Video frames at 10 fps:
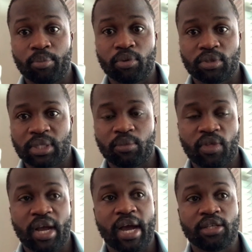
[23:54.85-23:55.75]
With some of
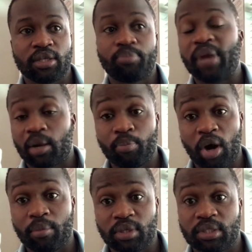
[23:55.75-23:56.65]
the guys, black
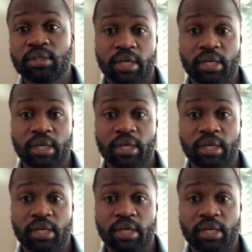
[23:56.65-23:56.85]
barbers.